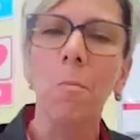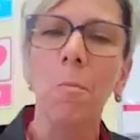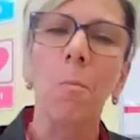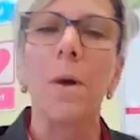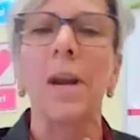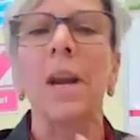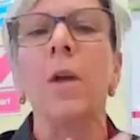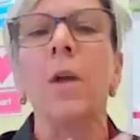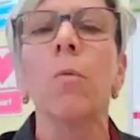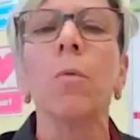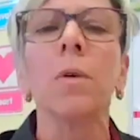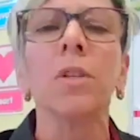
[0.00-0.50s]

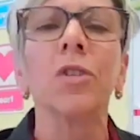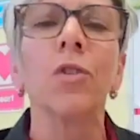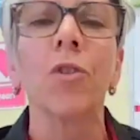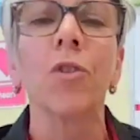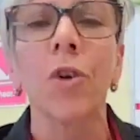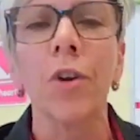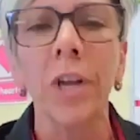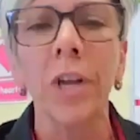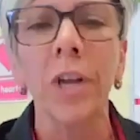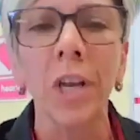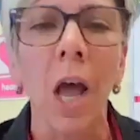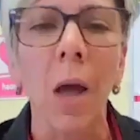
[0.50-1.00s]
When I was
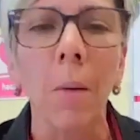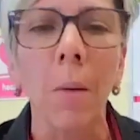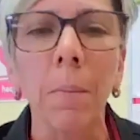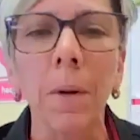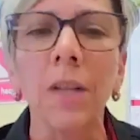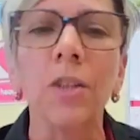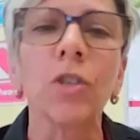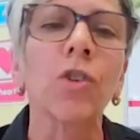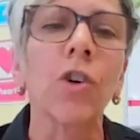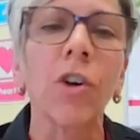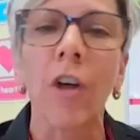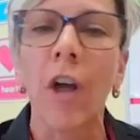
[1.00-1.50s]
growing up,
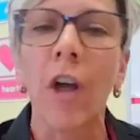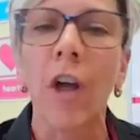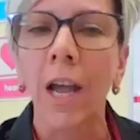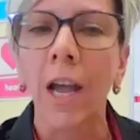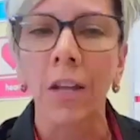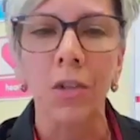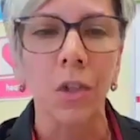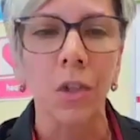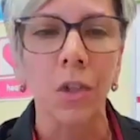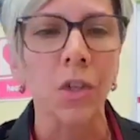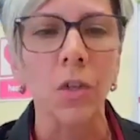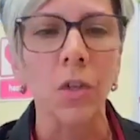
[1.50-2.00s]
I
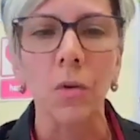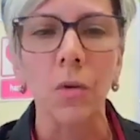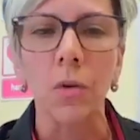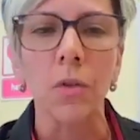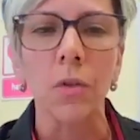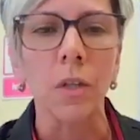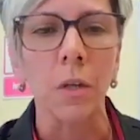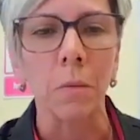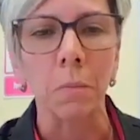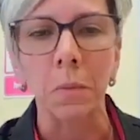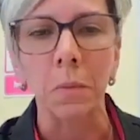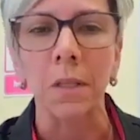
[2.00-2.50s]
tried to do
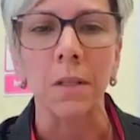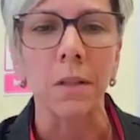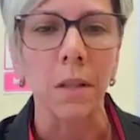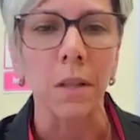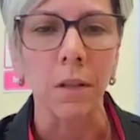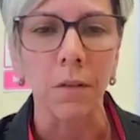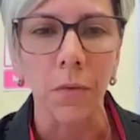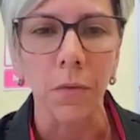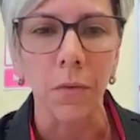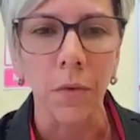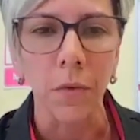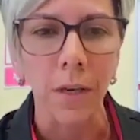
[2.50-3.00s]
something
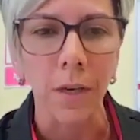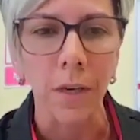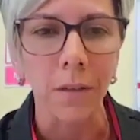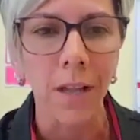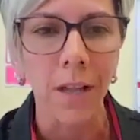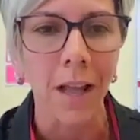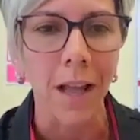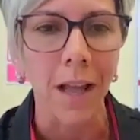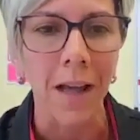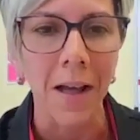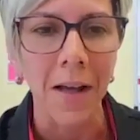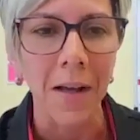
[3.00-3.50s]

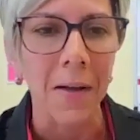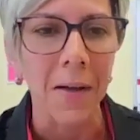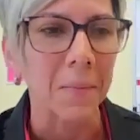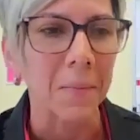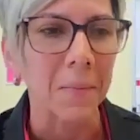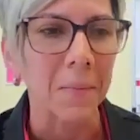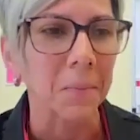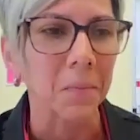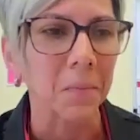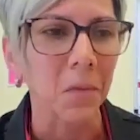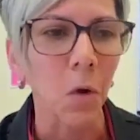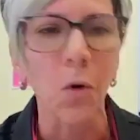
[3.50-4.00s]
different
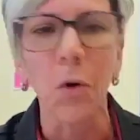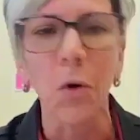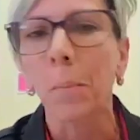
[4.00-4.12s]
um,